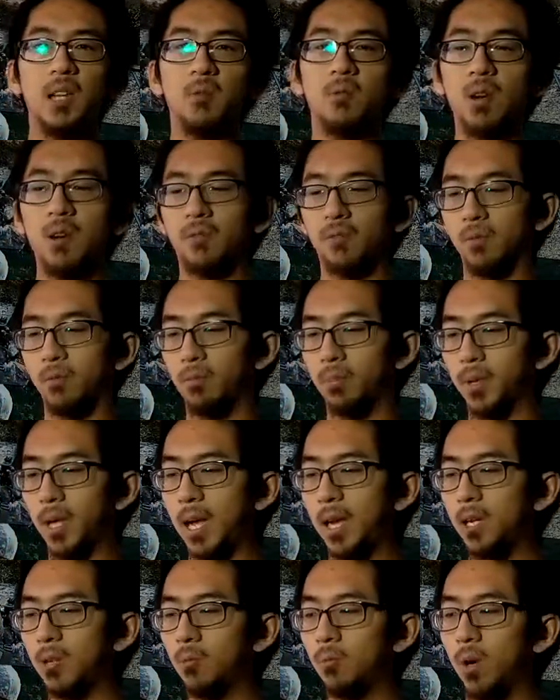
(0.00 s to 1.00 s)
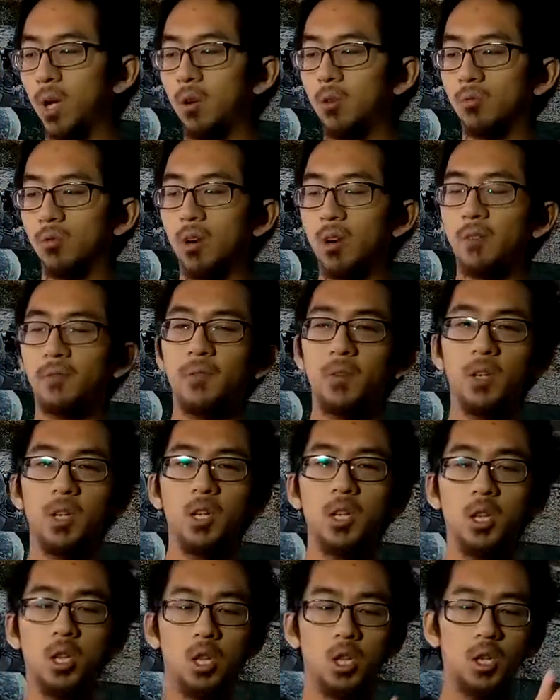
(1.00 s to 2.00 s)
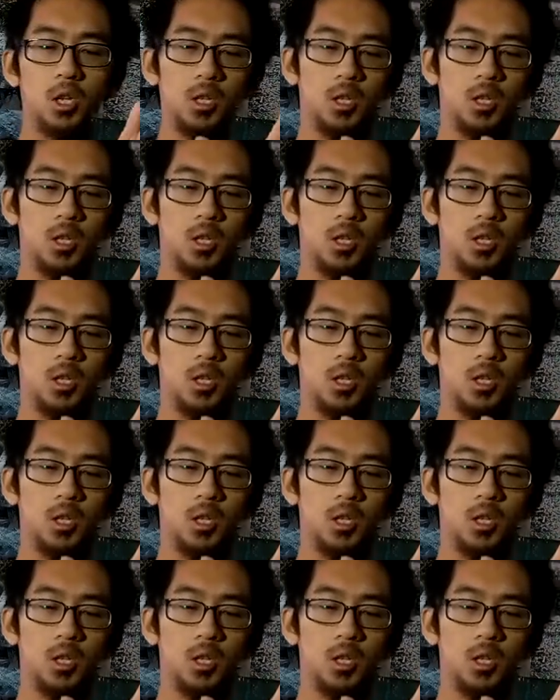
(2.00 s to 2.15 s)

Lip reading: it went from black and white raw footage